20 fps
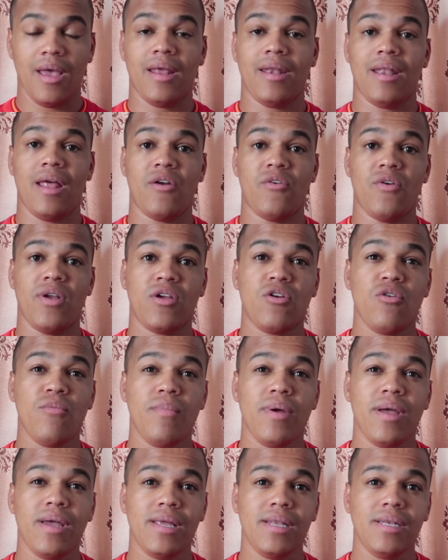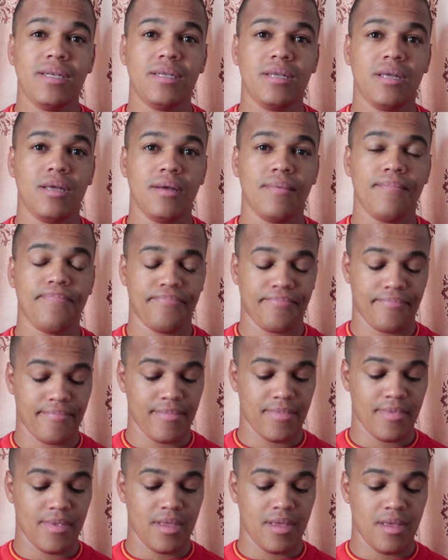and I recommend
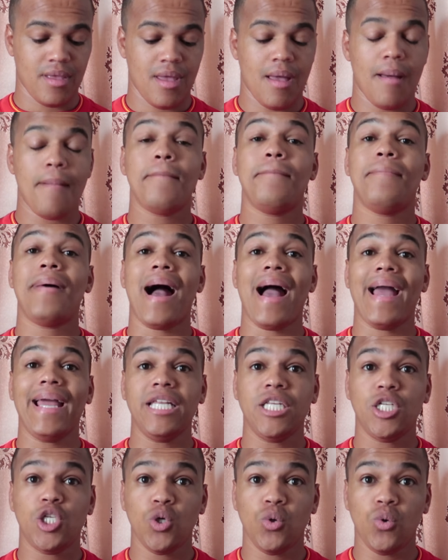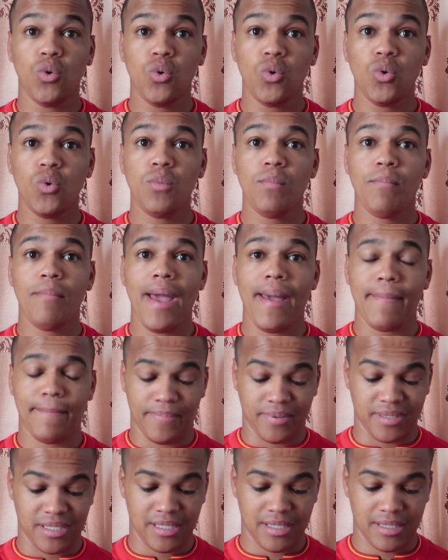Baidu
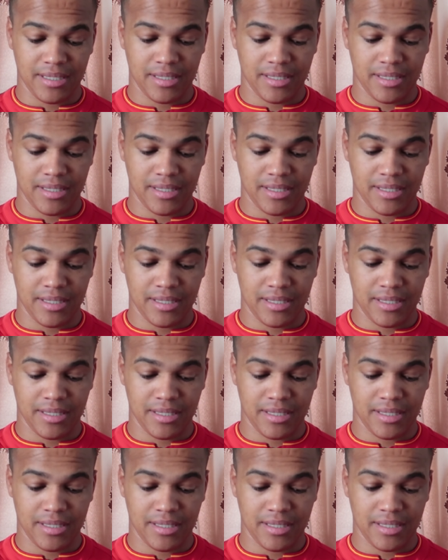Maps.